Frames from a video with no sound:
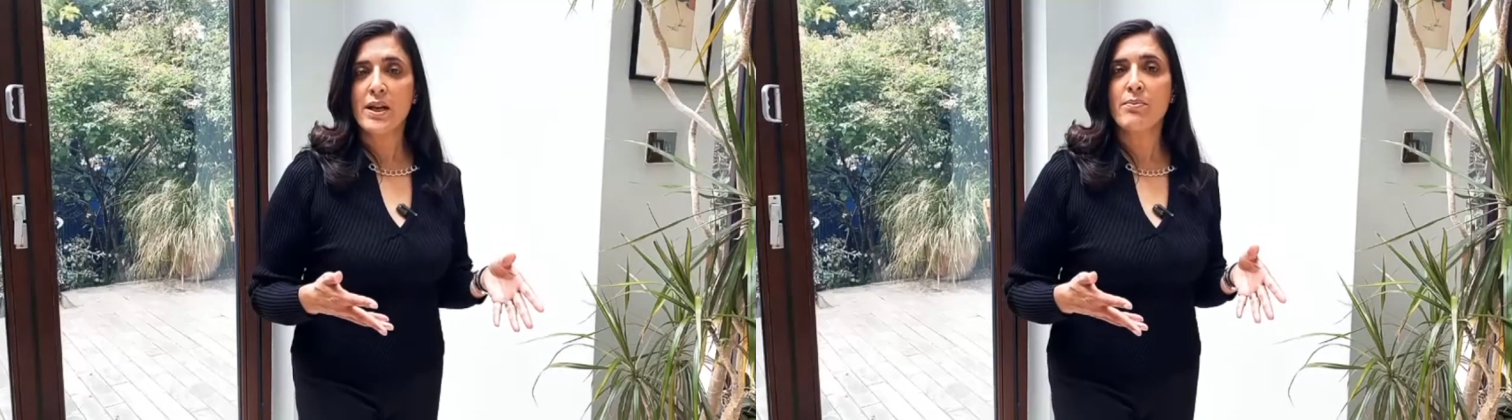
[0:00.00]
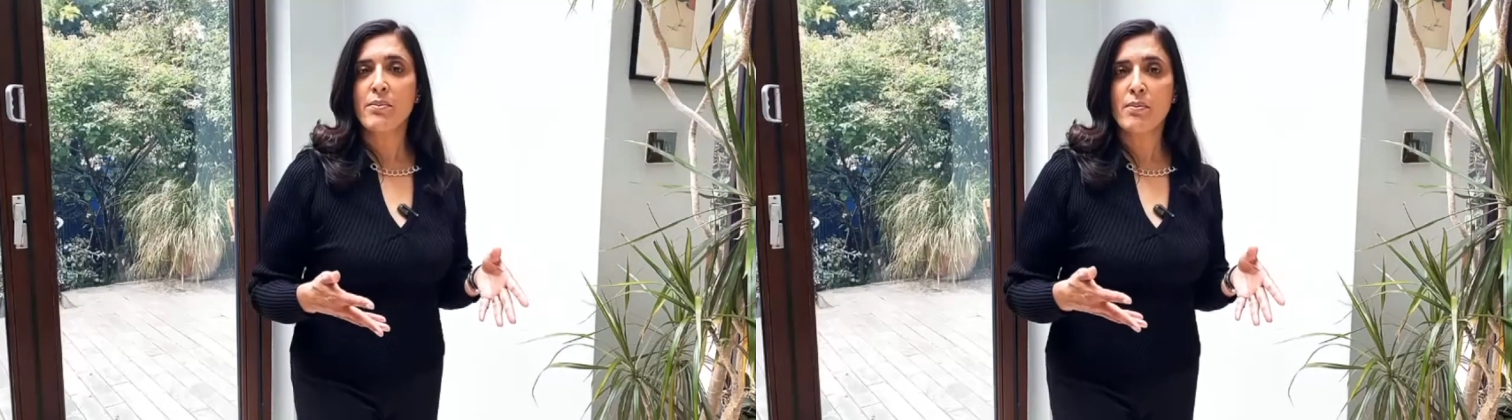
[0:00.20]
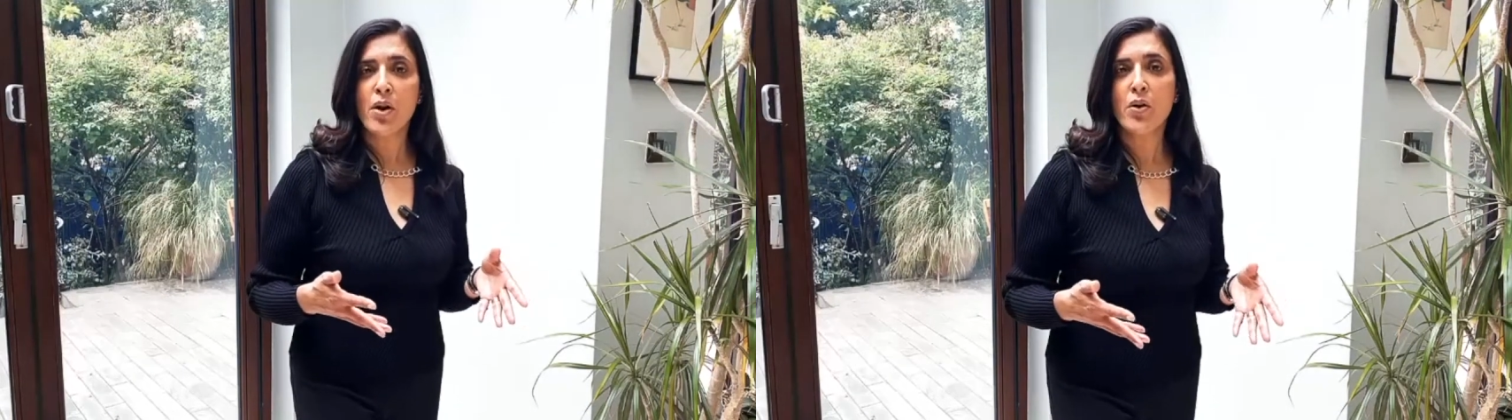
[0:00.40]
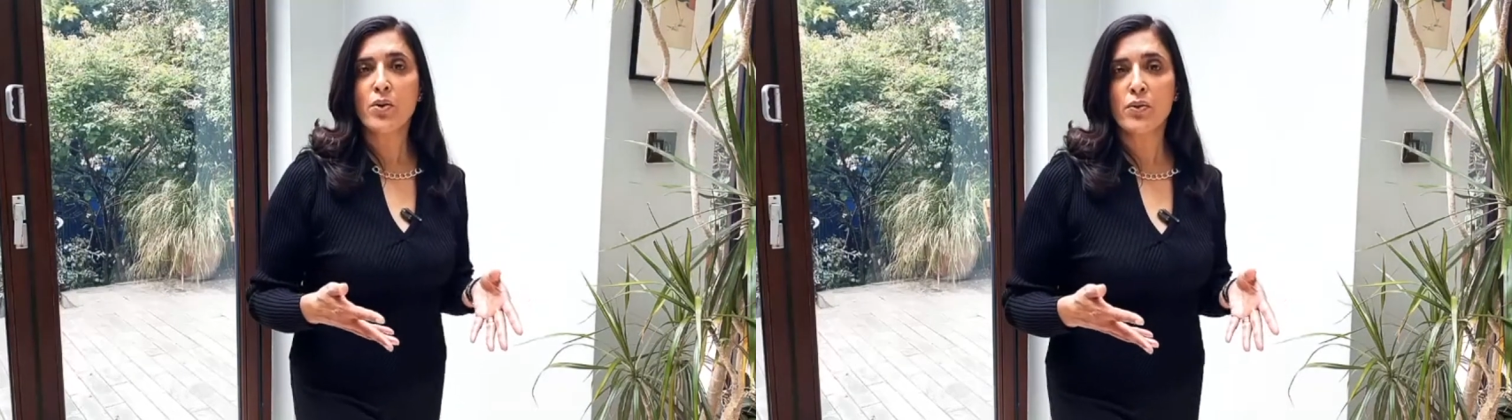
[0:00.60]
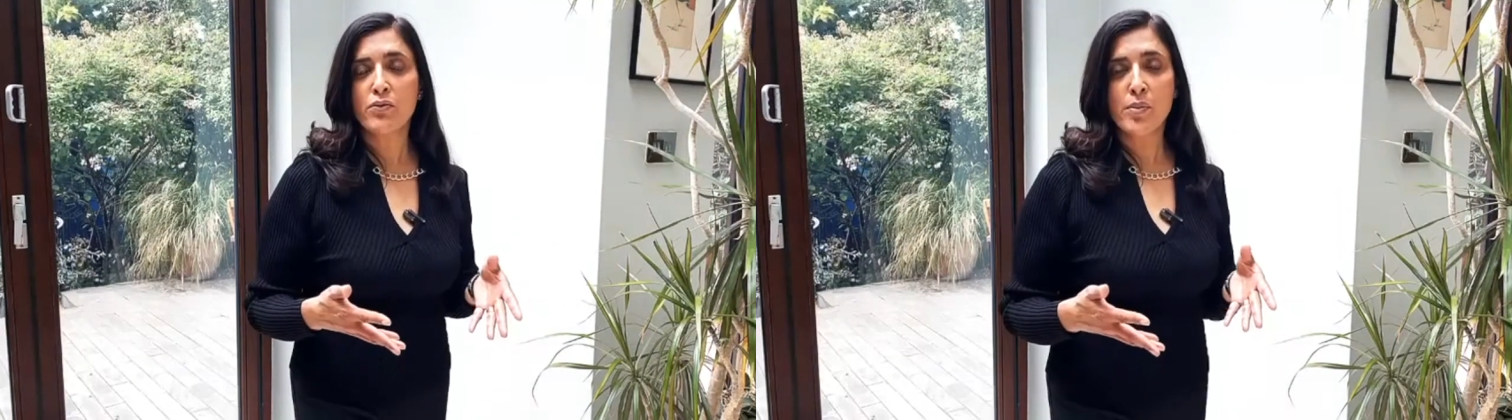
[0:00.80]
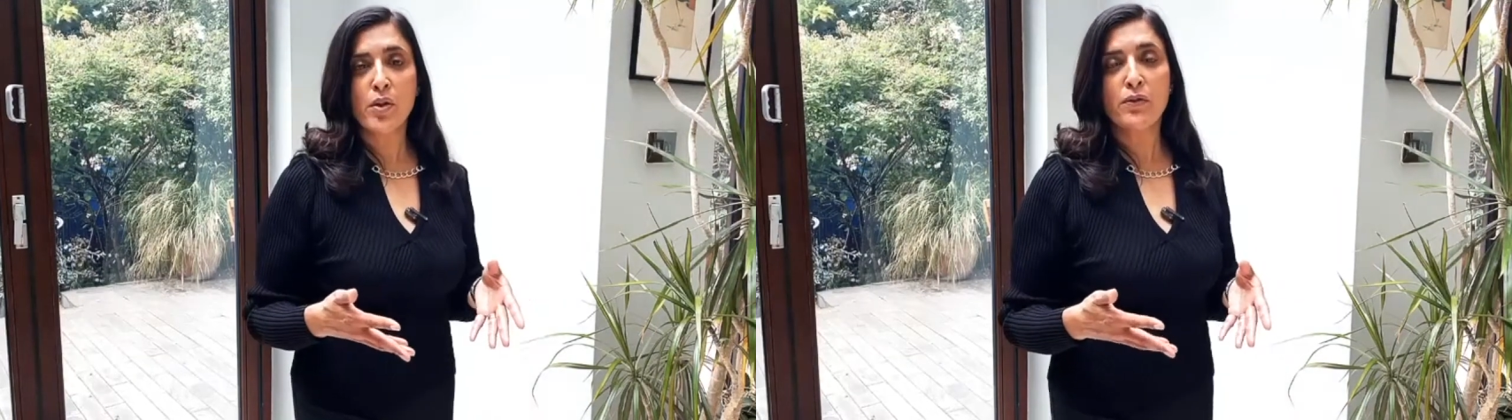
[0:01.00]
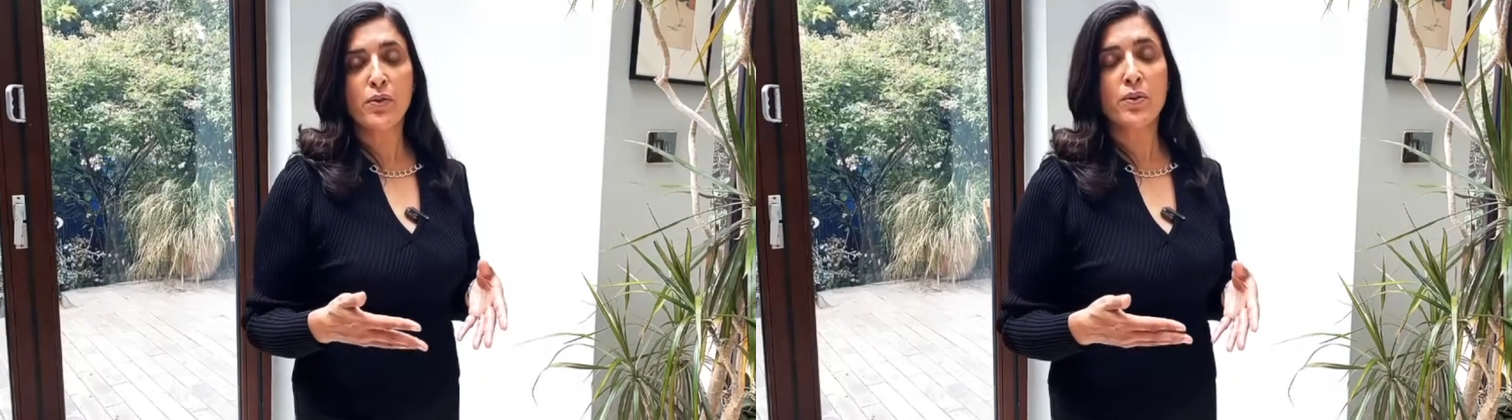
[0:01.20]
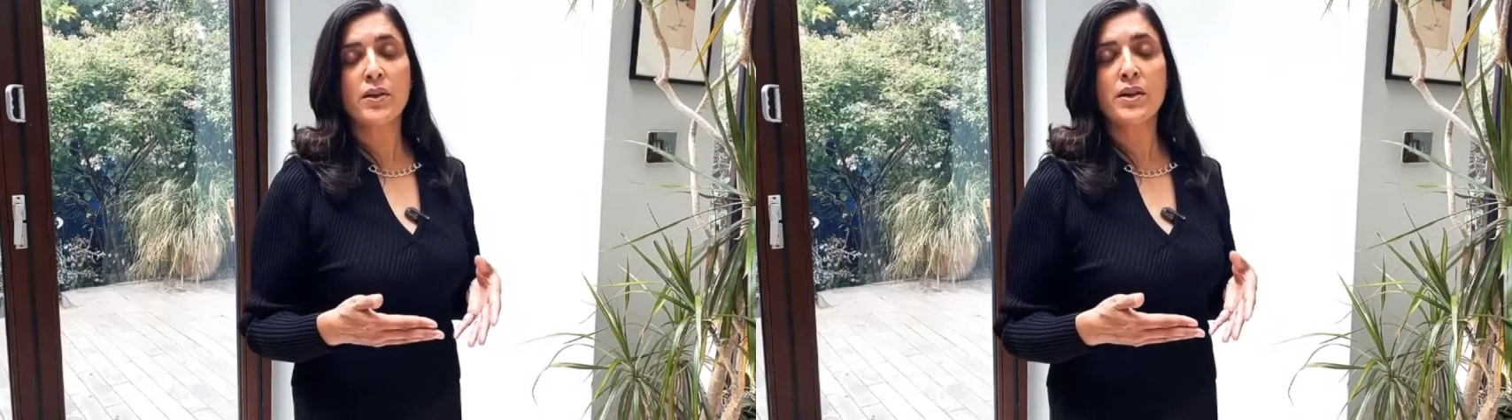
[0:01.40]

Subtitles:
a mole removal